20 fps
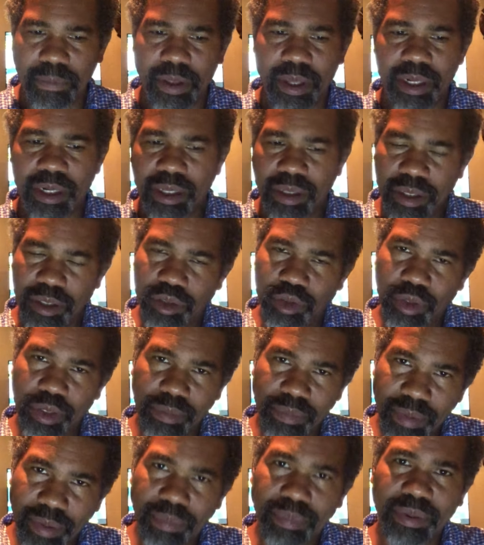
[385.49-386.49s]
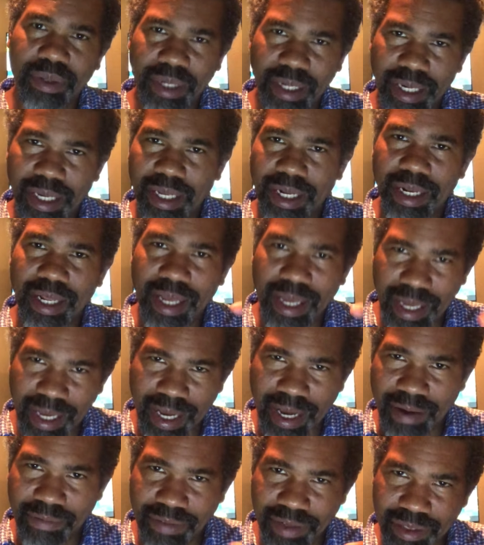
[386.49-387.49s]
and in the treatment plan,
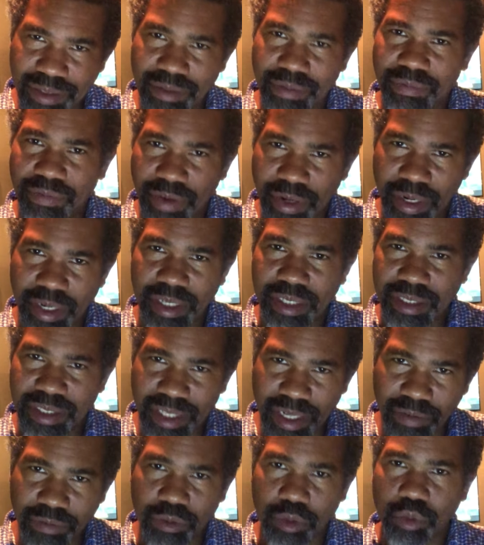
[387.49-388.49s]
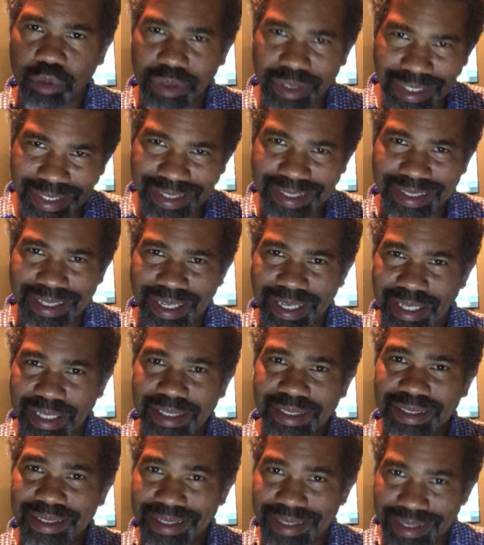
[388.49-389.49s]
having several
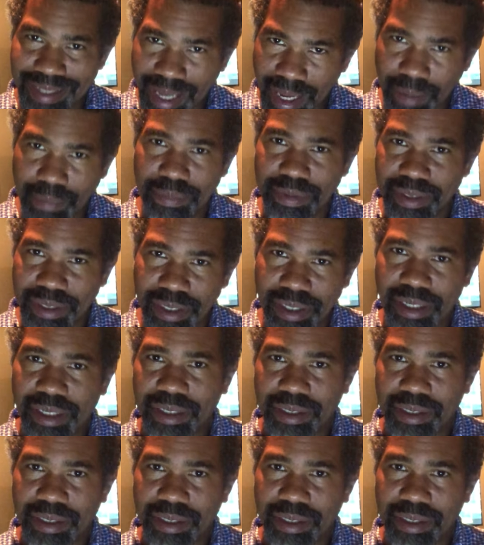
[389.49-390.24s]
distinct steps